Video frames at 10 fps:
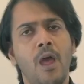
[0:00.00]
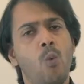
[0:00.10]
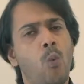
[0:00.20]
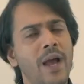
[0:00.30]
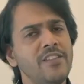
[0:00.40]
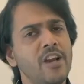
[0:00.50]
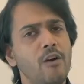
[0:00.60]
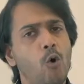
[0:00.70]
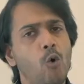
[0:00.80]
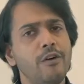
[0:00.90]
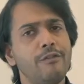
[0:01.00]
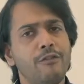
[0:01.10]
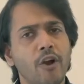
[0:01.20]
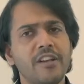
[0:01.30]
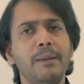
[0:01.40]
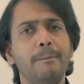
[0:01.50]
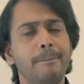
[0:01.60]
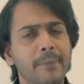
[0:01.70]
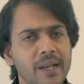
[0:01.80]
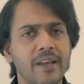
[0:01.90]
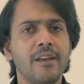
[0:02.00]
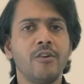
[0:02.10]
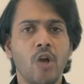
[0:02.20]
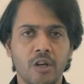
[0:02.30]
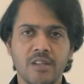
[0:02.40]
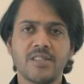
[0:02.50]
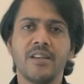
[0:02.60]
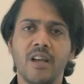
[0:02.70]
While there are over 40 million doctors and